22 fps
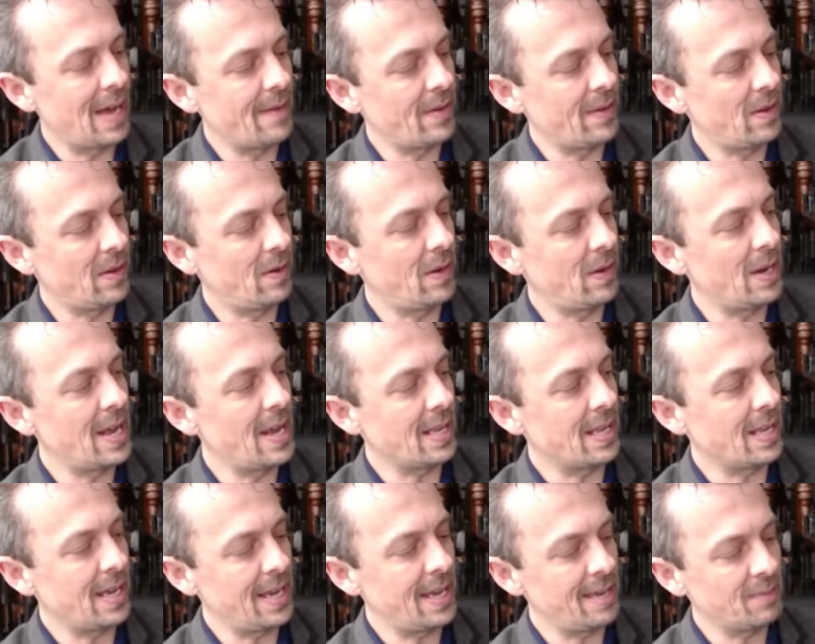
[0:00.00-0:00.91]
a, an A
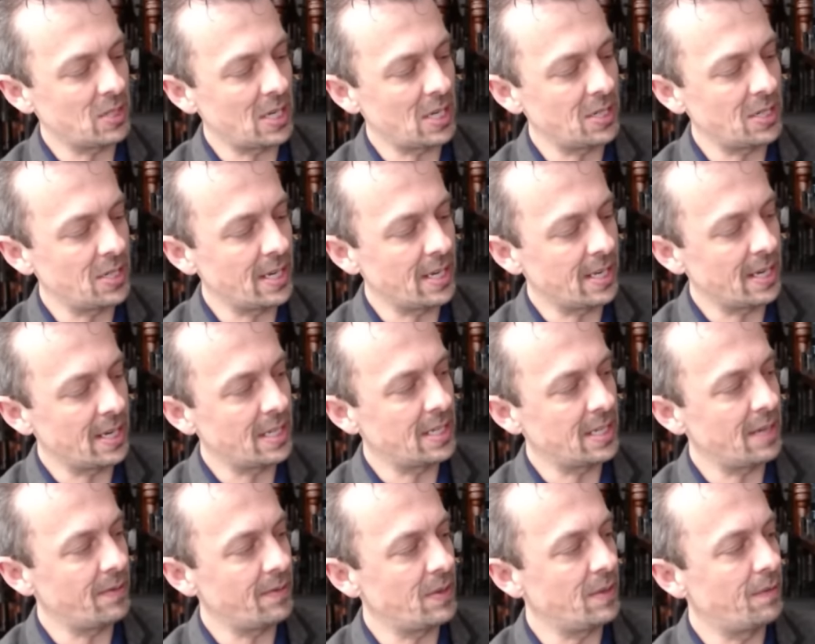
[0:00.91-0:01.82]
K M slash A K
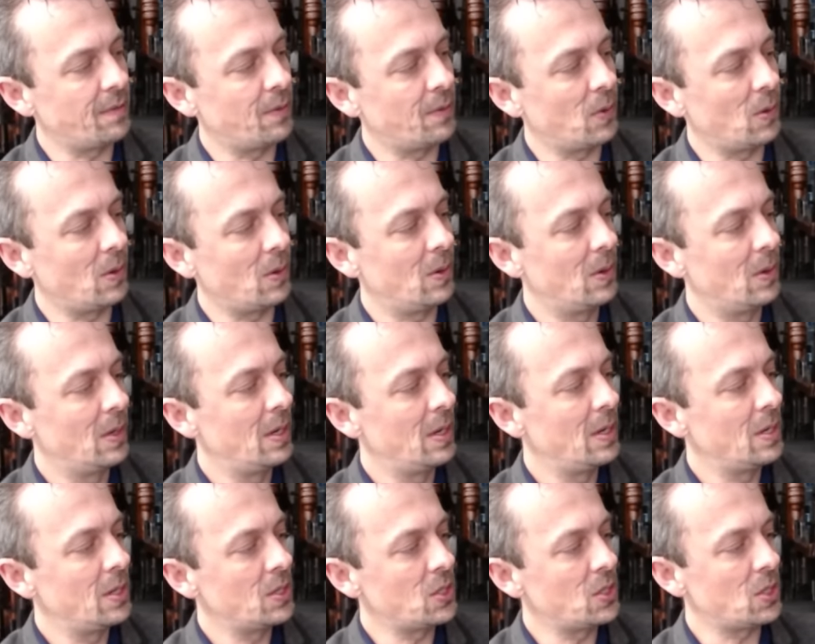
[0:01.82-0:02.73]
seventy-four
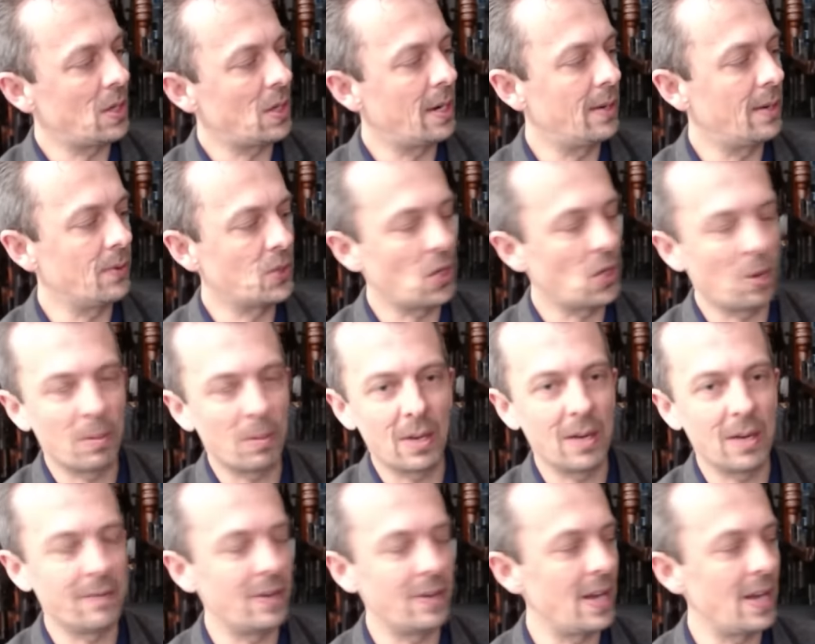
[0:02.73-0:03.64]
style top
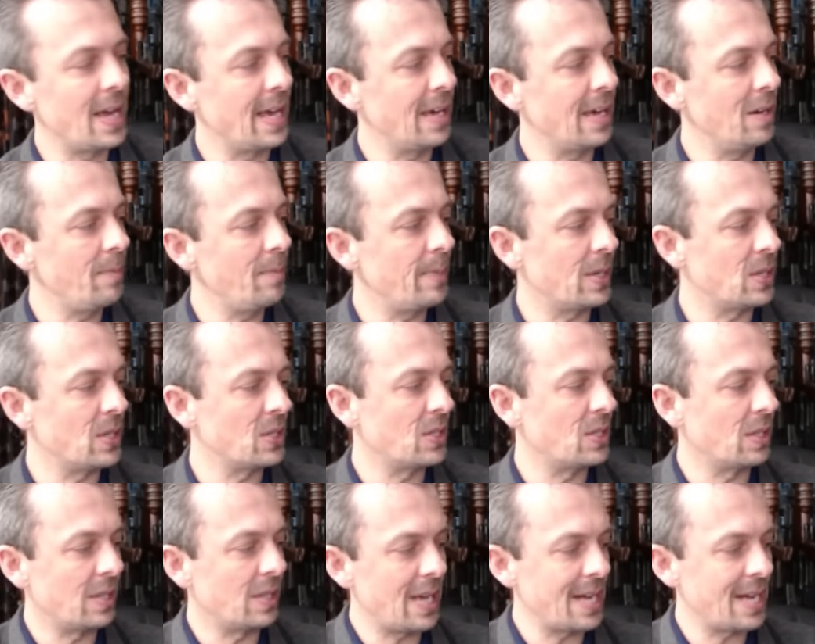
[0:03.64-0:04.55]
cover here, because
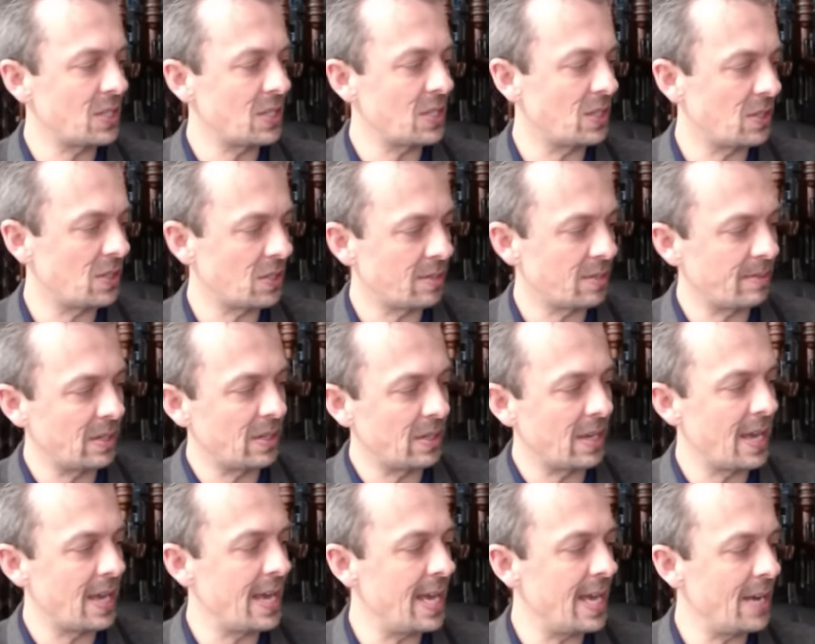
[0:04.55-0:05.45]
the gas system under here